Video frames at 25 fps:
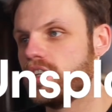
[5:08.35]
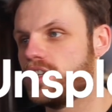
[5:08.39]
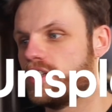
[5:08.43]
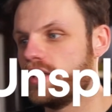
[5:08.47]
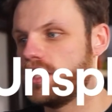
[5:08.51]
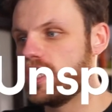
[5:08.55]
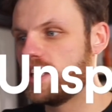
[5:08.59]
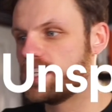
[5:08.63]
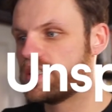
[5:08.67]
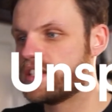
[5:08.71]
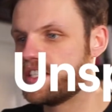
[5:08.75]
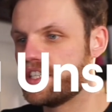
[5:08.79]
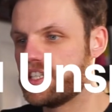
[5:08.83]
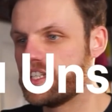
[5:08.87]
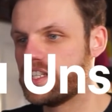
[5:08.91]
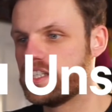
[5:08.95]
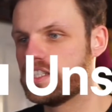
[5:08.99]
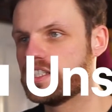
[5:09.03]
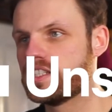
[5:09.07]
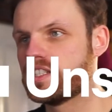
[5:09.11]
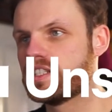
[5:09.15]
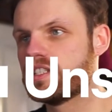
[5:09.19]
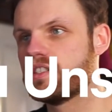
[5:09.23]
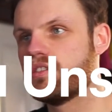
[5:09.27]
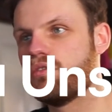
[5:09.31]
This
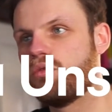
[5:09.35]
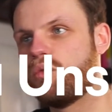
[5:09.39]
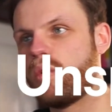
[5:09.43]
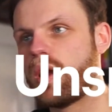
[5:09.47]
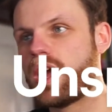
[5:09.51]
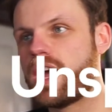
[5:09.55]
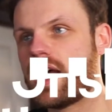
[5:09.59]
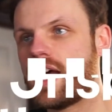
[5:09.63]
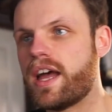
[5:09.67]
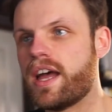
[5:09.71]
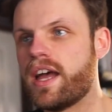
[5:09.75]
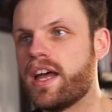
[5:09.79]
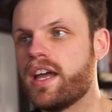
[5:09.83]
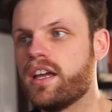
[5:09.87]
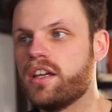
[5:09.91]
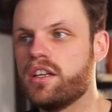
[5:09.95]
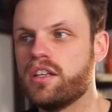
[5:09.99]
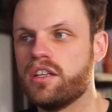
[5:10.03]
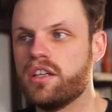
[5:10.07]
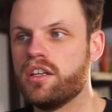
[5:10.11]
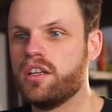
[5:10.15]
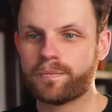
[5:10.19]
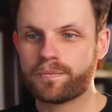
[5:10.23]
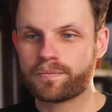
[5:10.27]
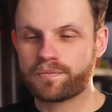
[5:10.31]
is where
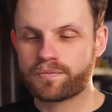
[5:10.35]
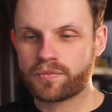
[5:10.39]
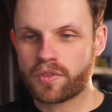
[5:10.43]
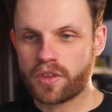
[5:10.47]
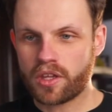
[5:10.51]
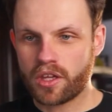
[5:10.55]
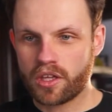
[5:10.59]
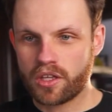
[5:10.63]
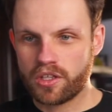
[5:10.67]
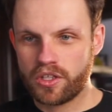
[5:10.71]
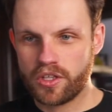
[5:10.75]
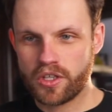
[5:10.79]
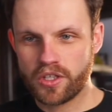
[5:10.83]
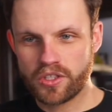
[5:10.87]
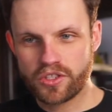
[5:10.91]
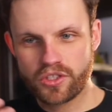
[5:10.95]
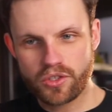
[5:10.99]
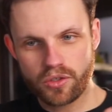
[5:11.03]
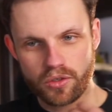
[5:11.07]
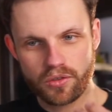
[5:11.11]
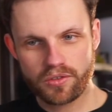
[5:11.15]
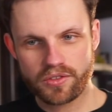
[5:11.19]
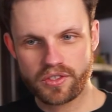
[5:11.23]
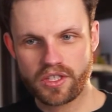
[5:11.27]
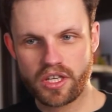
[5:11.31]
you can
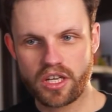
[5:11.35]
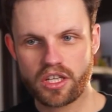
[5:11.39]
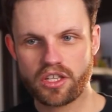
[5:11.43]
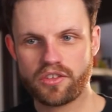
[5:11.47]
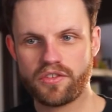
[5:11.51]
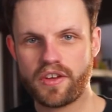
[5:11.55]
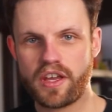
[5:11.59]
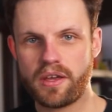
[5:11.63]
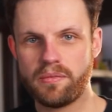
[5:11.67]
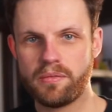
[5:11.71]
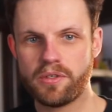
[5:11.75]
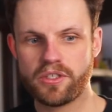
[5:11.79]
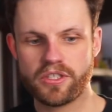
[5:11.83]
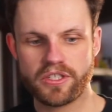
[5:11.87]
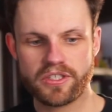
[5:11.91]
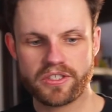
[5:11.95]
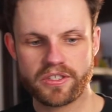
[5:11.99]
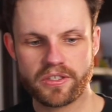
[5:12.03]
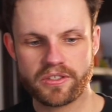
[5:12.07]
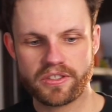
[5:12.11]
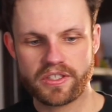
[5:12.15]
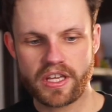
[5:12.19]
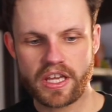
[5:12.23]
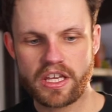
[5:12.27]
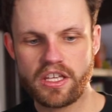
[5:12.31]
sort of search for images. So
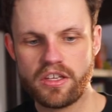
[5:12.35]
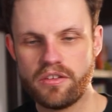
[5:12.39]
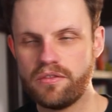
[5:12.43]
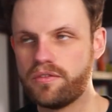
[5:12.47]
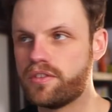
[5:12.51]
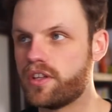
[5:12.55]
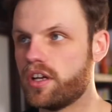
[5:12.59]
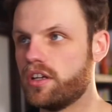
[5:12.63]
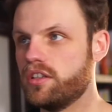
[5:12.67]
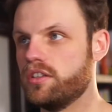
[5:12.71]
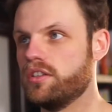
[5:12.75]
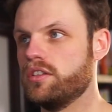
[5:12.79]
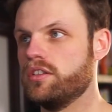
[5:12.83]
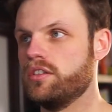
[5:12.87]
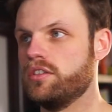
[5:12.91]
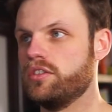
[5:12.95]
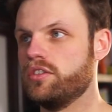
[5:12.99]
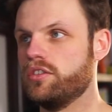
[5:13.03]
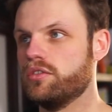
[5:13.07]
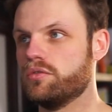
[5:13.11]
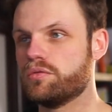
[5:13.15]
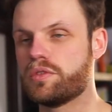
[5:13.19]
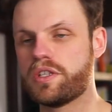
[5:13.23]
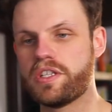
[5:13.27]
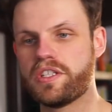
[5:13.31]
say you've done
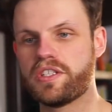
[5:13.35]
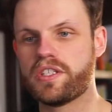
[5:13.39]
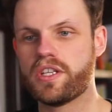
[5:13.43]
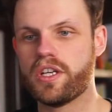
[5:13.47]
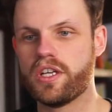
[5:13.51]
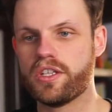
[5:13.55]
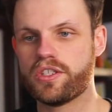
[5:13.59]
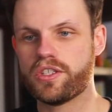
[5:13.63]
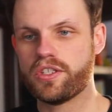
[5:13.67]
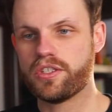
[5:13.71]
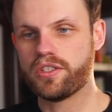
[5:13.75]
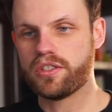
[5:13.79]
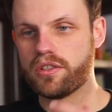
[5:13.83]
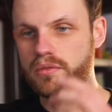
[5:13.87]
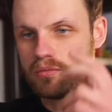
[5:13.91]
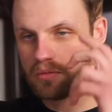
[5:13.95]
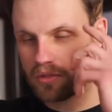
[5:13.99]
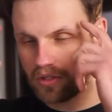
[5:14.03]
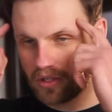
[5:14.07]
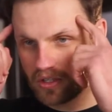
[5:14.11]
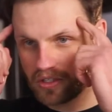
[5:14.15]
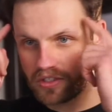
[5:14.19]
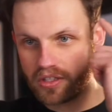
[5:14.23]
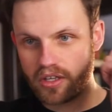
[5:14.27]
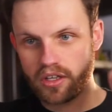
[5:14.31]
your research in terms of
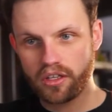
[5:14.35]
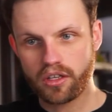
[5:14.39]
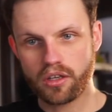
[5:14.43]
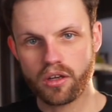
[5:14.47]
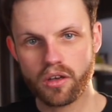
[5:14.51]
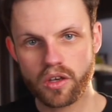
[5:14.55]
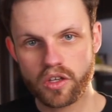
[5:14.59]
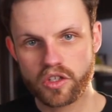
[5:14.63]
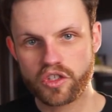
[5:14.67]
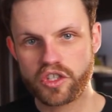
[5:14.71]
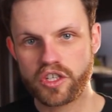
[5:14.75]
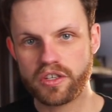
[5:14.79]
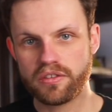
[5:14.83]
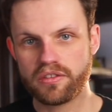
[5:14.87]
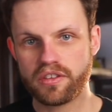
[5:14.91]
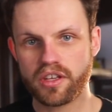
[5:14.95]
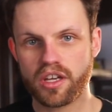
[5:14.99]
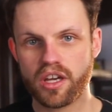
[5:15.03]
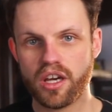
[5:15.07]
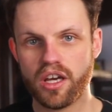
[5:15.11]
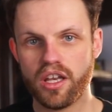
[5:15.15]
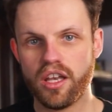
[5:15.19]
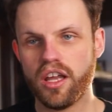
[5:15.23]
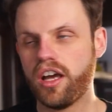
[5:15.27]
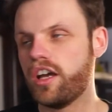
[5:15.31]
the psychology of the
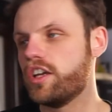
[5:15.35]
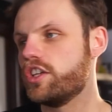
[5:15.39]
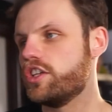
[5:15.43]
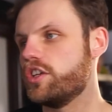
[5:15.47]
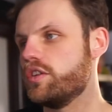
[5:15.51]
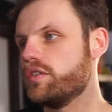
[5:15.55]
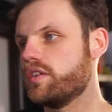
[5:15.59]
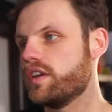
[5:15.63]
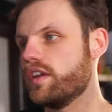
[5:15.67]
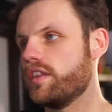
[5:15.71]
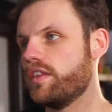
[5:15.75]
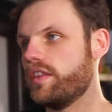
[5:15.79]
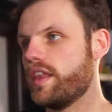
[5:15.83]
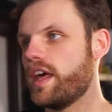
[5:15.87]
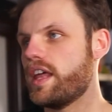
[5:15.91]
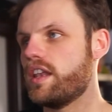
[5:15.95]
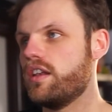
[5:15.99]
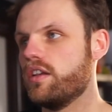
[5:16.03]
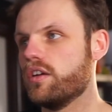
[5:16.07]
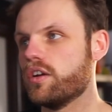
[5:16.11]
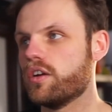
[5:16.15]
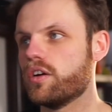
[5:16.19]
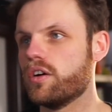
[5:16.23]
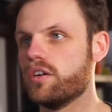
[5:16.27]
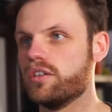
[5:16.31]
colour, you can then
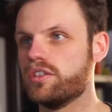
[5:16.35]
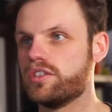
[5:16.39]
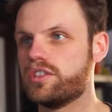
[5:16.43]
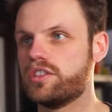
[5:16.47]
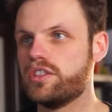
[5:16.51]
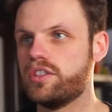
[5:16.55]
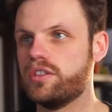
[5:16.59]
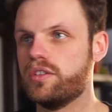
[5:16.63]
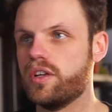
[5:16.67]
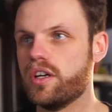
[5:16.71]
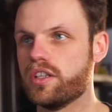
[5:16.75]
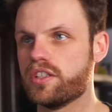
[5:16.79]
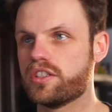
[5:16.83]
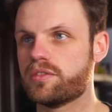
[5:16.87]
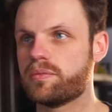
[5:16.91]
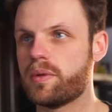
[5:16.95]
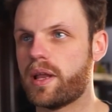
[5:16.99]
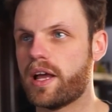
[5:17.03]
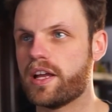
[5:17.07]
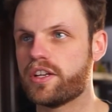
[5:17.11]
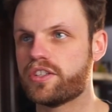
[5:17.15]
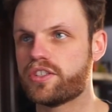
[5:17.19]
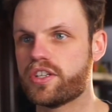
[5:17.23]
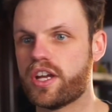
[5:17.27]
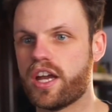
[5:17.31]
look onto
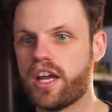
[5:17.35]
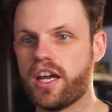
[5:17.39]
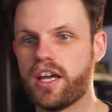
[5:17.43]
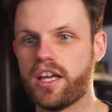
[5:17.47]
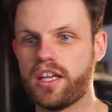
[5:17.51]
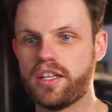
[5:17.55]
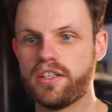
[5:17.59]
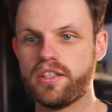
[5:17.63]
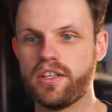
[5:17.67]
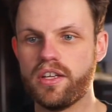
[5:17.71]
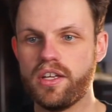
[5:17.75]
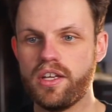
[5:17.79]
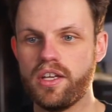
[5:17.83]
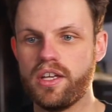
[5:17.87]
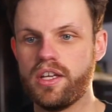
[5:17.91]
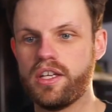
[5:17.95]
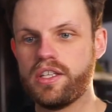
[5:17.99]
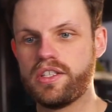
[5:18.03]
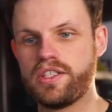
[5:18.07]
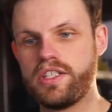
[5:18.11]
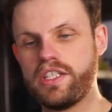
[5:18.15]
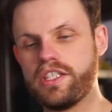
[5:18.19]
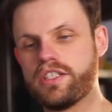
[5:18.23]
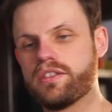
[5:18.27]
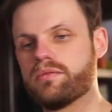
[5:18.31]
Unsplash and
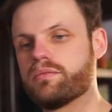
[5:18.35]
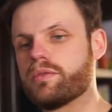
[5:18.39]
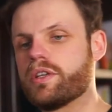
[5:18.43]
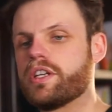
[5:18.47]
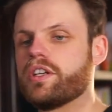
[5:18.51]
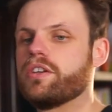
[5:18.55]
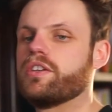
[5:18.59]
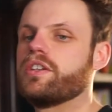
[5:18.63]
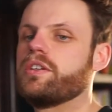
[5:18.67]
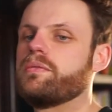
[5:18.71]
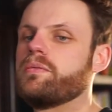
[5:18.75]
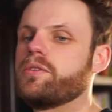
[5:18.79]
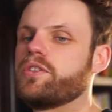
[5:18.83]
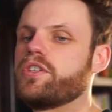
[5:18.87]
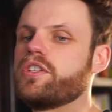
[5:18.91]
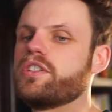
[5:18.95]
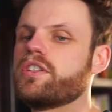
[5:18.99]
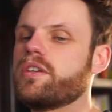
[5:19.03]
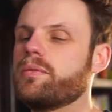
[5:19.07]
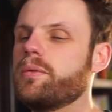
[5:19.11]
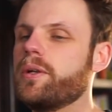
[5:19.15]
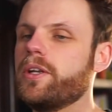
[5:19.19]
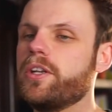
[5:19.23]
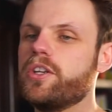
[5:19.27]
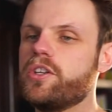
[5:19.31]
see some really good images. I
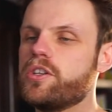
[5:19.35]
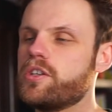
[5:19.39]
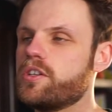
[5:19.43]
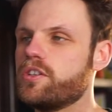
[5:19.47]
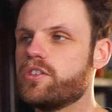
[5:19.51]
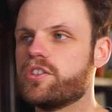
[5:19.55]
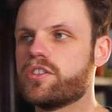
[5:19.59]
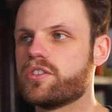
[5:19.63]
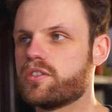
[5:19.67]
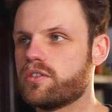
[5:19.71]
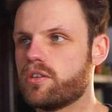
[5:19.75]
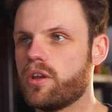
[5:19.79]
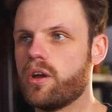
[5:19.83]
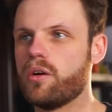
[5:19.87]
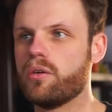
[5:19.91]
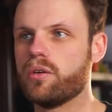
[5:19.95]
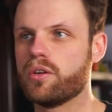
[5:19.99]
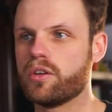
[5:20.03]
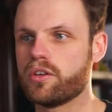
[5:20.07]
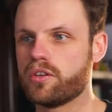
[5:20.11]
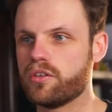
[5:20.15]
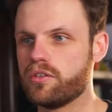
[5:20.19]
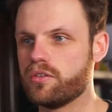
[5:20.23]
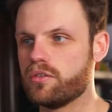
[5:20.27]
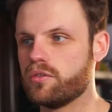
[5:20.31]
mean, you can just go on a
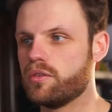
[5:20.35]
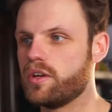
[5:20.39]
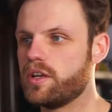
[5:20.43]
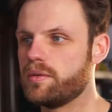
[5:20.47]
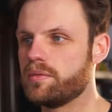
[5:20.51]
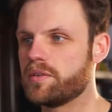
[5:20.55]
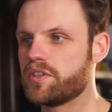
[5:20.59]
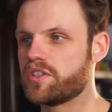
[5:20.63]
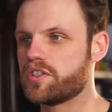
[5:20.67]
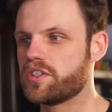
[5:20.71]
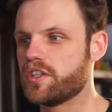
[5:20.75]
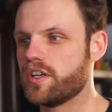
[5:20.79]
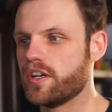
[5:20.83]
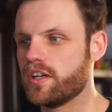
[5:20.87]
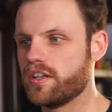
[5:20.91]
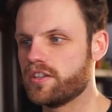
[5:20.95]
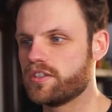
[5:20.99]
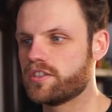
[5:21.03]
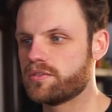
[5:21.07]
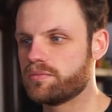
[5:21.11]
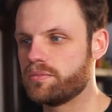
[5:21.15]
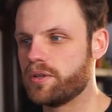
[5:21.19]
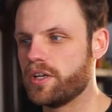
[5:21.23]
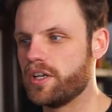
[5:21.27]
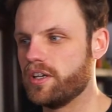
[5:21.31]
Google image
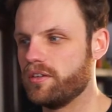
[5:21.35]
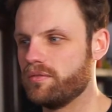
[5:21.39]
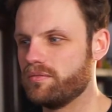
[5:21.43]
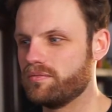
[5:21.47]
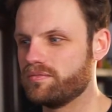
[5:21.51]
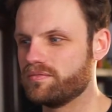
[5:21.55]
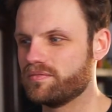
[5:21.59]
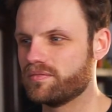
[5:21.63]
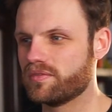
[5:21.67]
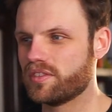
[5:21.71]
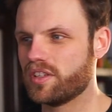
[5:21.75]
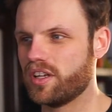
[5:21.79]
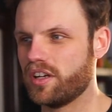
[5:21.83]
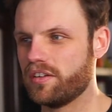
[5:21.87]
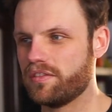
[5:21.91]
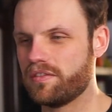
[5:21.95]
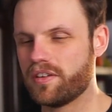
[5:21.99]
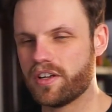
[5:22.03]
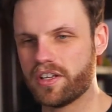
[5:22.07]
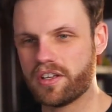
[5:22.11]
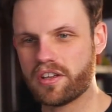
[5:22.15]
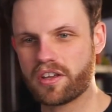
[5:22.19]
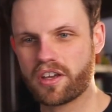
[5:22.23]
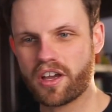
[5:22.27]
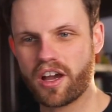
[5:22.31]
search, but I
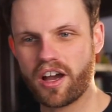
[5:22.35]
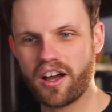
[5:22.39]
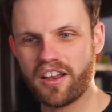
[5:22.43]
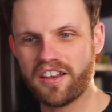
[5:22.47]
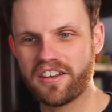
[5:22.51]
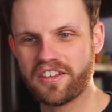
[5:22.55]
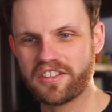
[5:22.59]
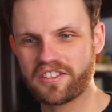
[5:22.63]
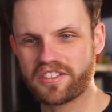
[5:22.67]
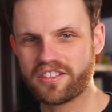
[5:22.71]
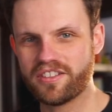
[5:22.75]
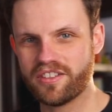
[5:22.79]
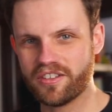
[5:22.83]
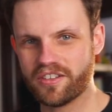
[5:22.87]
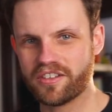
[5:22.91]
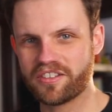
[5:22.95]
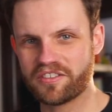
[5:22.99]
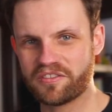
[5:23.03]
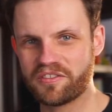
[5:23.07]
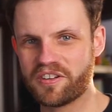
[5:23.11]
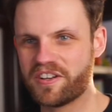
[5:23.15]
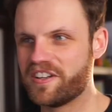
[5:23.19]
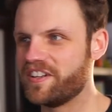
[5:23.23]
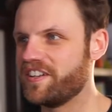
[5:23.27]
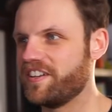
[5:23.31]
find the colours look
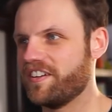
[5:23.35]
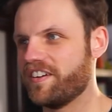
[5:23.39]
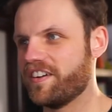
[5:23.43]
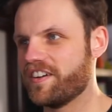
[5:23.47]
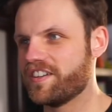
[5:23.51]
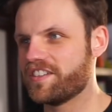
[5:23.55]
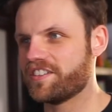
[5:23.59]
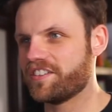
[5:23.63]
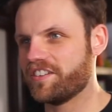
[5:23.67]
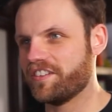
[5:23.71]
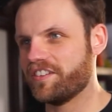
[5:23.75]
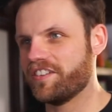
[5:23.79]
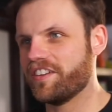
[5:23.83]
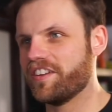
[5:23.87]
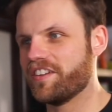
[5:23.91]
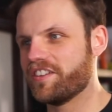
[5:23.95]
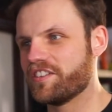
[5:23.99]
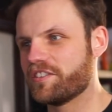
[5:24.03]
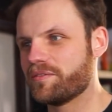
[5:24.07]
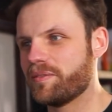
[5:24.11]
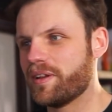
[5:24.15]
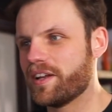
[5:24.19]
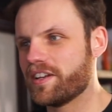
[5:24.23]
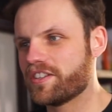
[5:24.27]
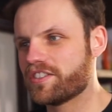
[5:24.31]
really nice on
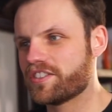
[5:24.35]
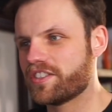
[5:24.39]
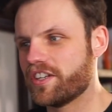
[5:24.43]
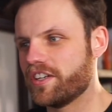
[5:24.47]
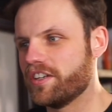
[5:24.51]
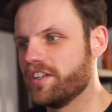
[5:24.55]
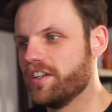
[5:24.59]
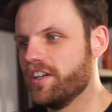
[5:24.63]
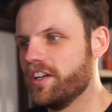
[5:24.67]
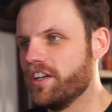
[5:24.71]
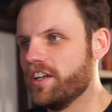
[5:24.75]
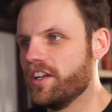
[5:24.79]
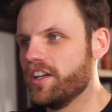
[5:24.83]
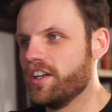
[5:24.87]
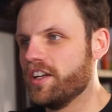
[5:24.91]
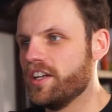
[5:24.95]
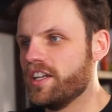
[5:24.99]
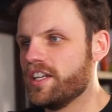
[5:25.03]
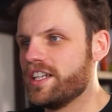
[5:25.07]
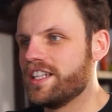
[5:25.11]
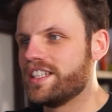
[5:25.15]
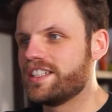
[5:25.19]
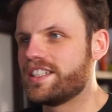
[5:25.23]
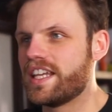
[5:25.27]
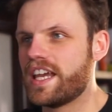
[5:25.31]
Unsplash. So
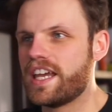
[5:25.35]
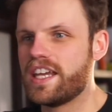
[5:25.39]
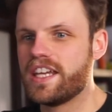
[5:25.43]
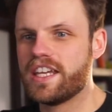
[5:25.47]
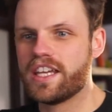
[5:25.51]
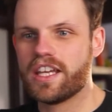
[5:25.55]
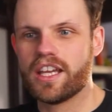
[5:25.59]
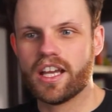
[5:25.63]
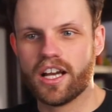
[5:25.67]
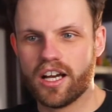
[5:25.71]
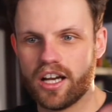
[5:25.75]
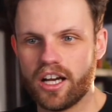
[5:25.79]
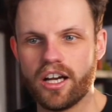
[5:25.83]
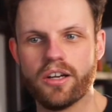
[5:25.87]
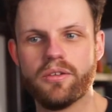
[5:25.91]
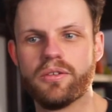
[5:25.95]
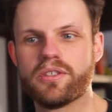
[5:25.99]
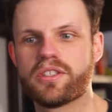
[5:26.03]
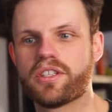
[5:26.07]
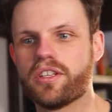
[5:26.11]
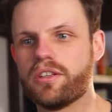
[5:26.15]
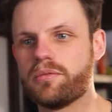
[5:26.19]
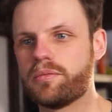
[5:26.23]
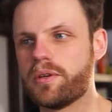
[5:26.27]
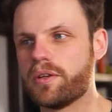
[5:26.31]
say I was
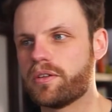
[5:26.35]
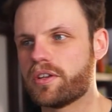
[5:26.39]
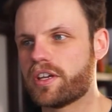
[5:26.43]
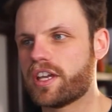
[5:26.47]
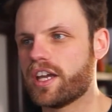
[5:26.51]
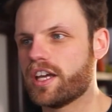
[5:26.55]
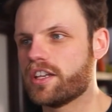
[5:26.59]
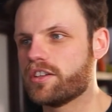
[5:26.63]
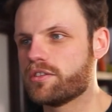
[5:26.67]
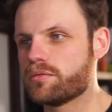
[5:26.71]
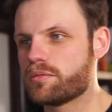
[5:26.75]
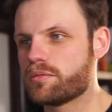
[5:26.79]
going to build a candle